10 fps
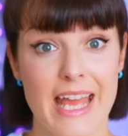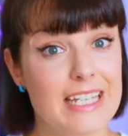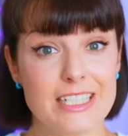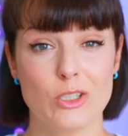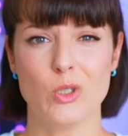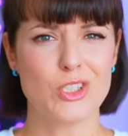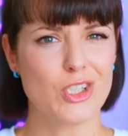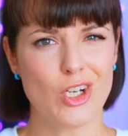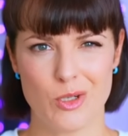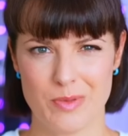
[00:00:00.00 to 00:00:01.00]
And it also
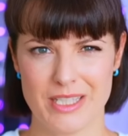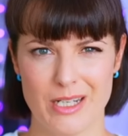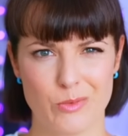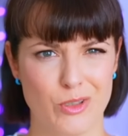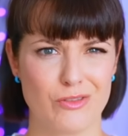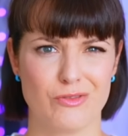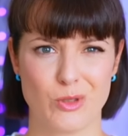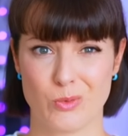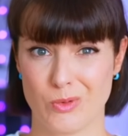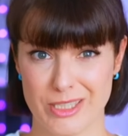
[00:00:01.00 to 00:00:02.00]
opens up room for
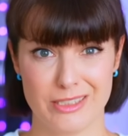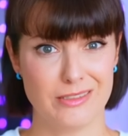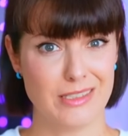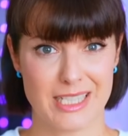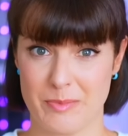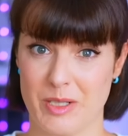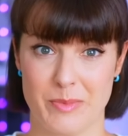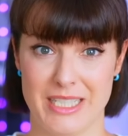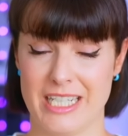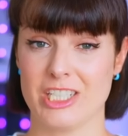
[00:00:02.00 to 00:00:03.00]
real
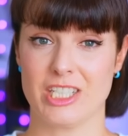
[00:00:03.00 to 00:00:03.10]
experimentation